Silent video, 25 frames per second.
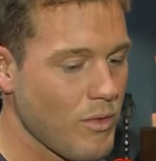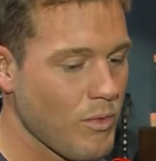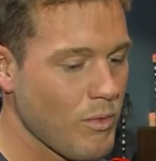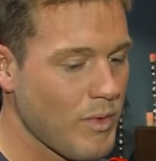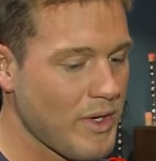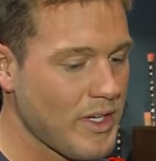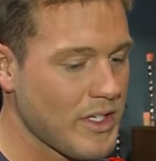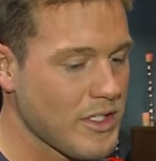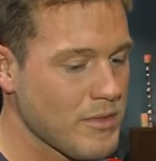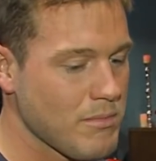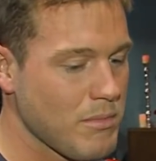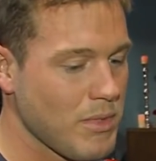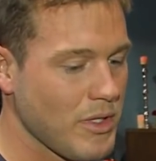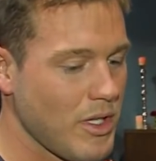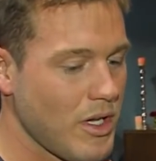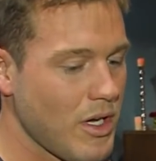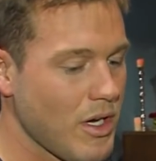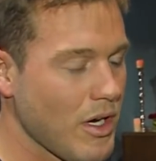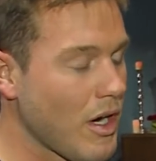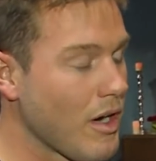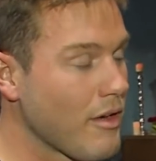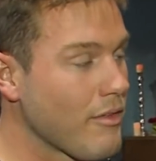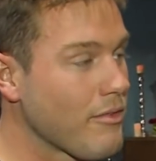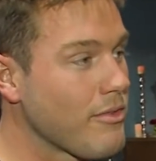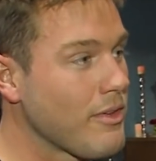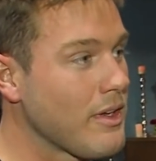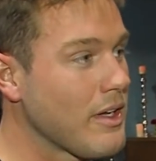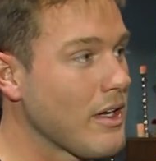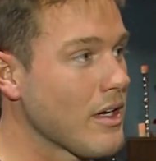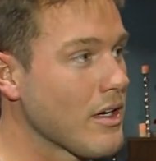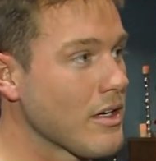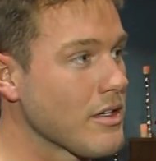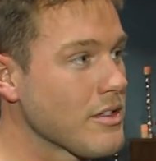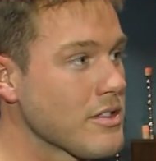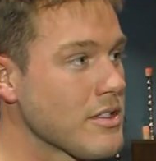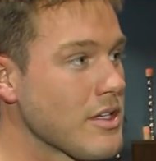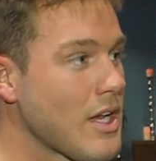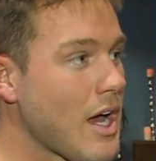rings belong on
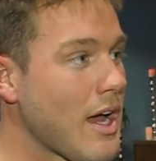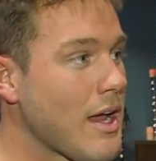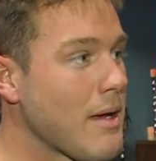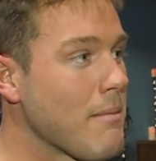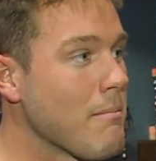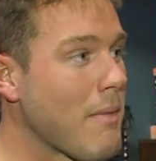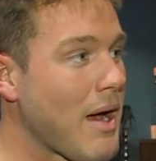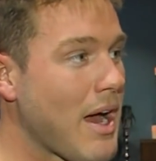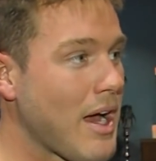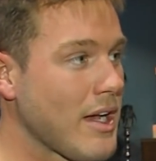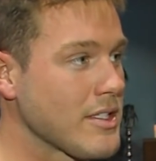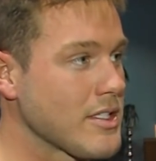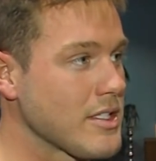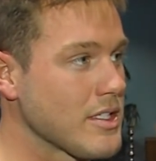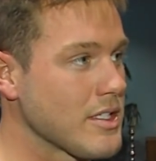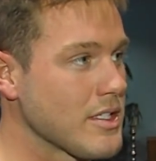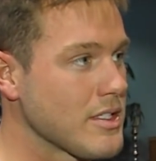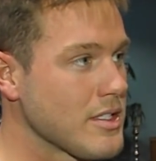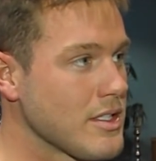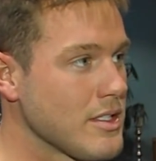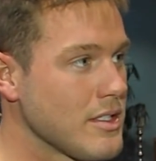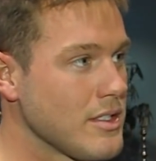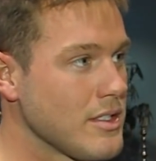fingers, not in boxes.